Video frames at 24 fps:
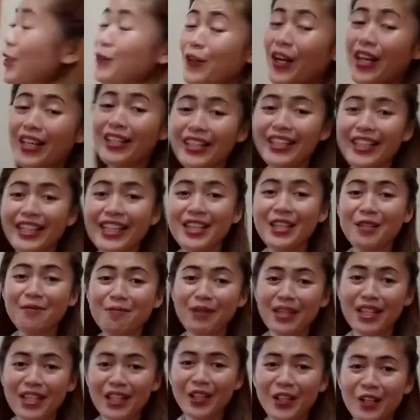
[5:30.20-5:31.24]
already in the
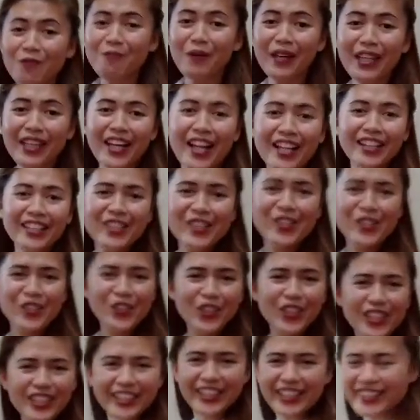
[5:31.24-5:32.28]
middle of my college
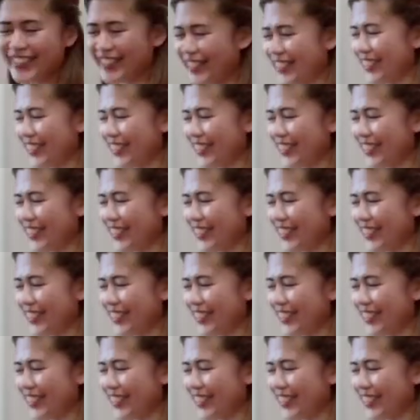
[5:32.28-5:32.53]
journey.